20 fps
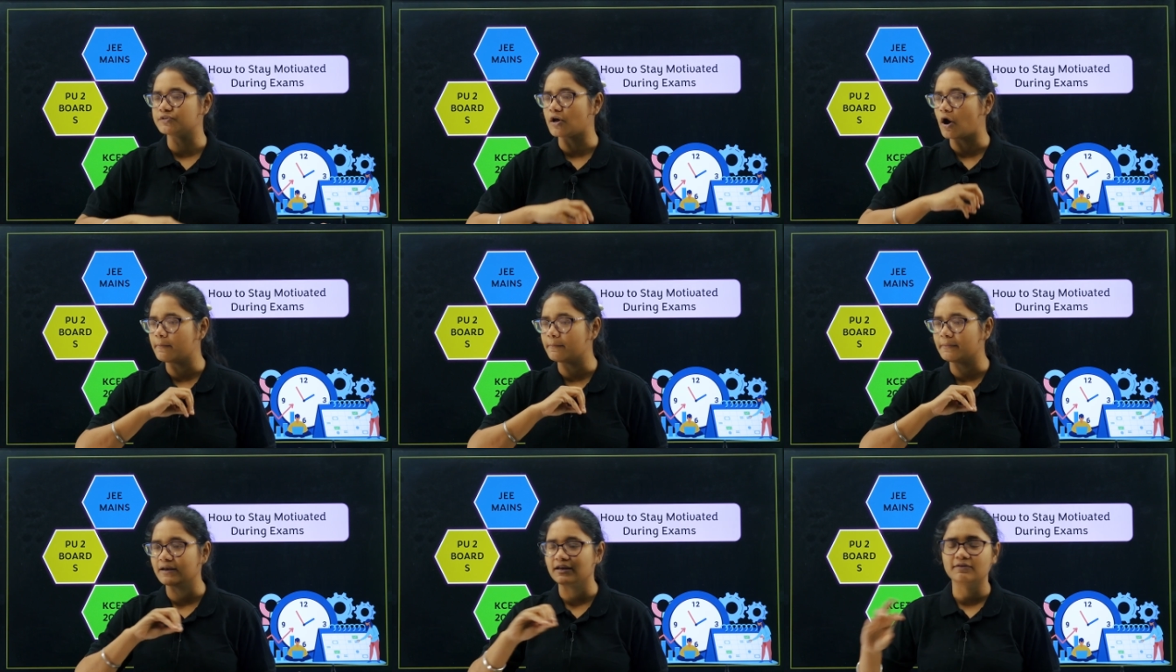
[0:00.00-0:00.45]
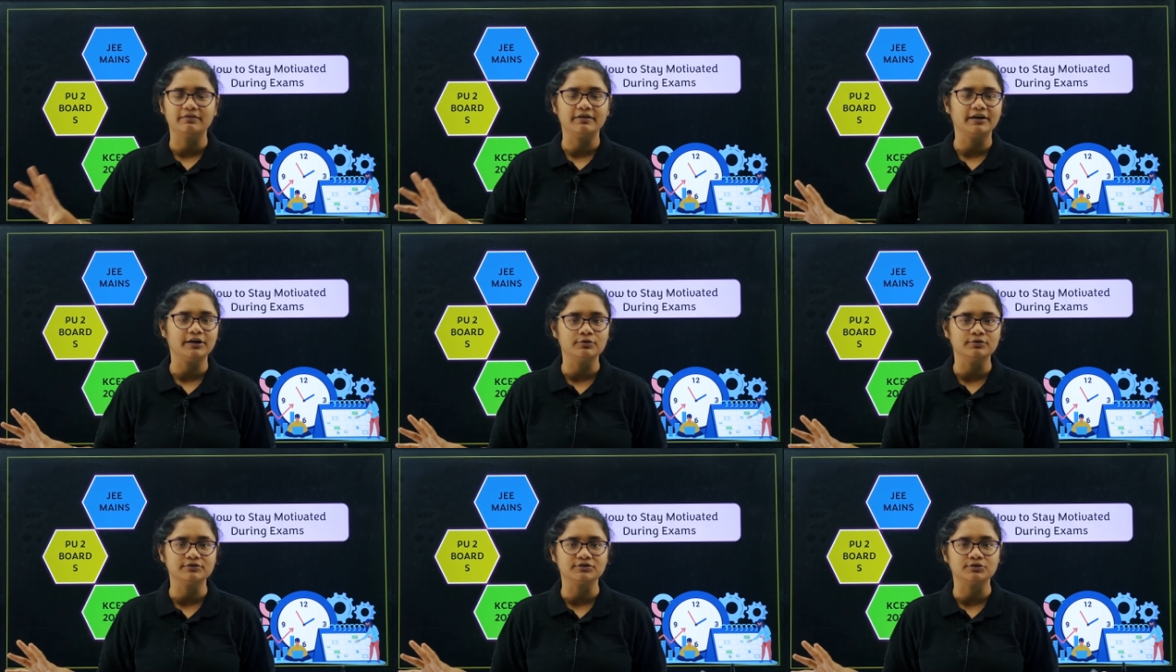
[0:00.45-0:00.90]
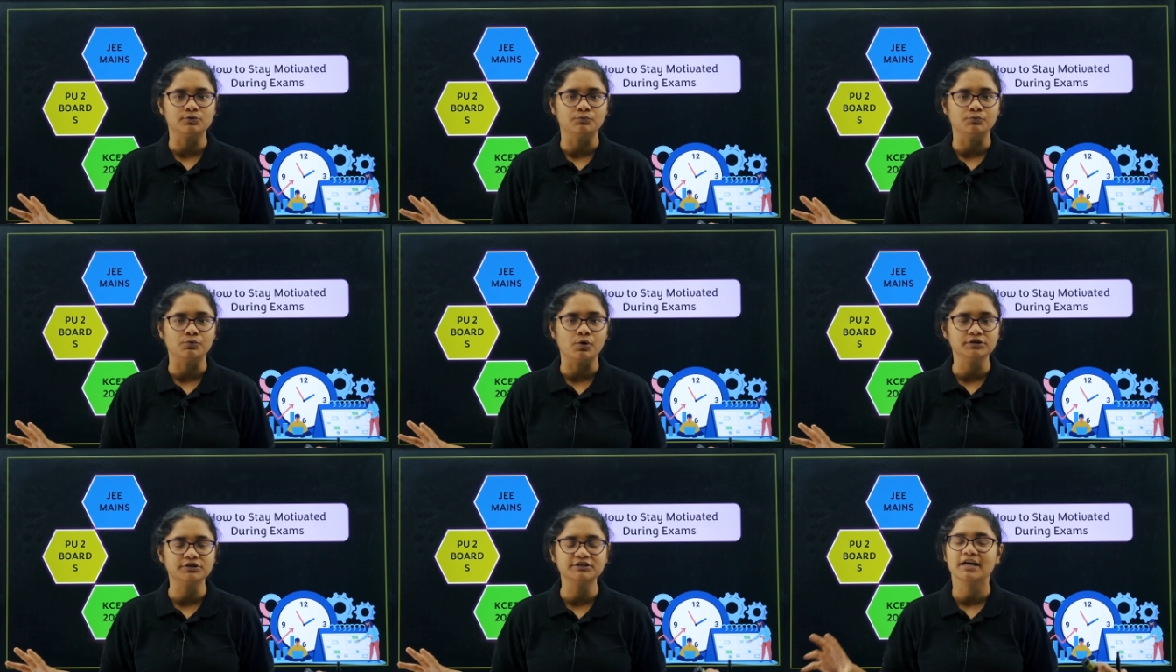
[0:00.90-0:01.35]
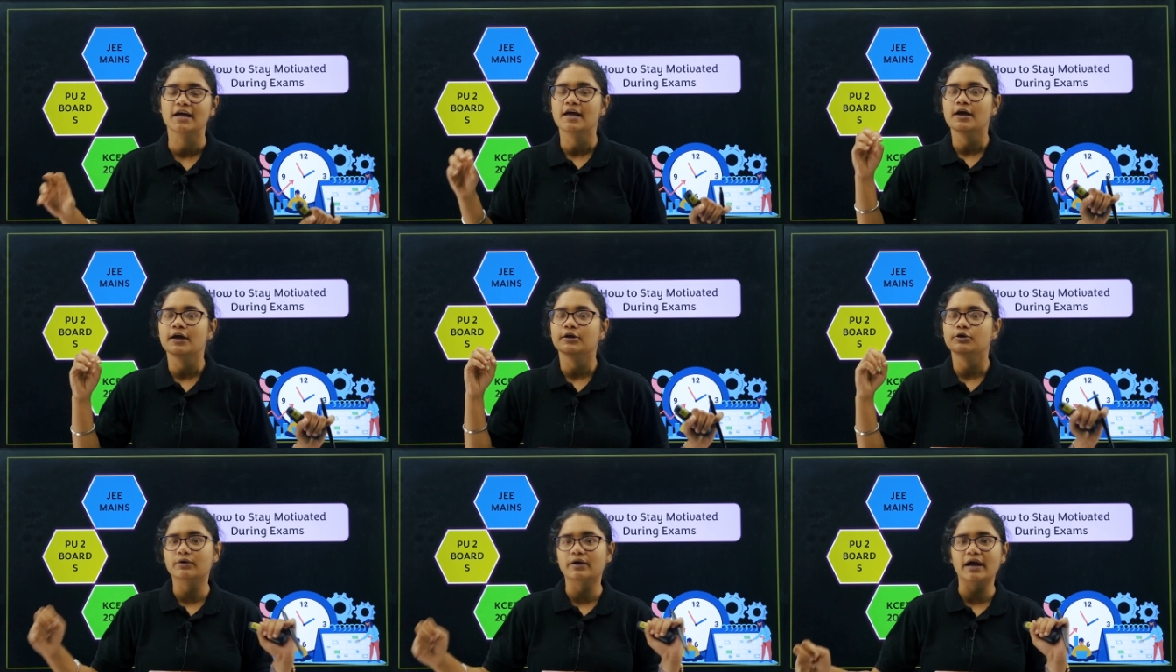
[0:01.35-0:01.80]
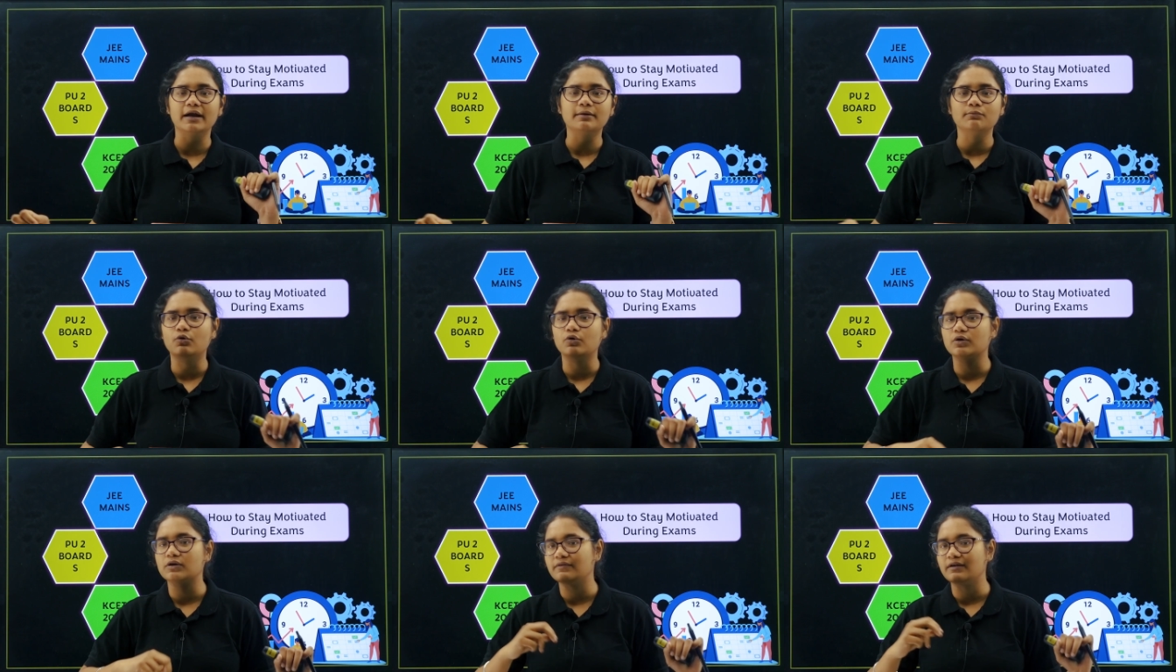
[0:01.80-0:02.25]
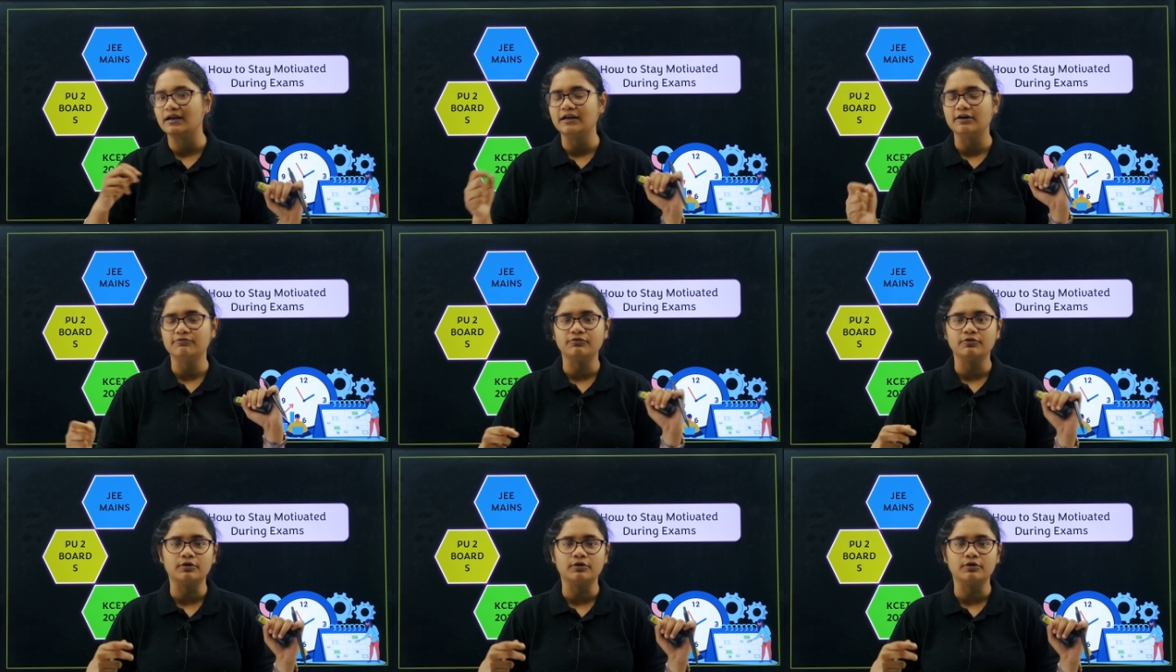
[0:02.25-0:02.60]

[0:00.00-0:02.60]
How many videos you watch, you get motivated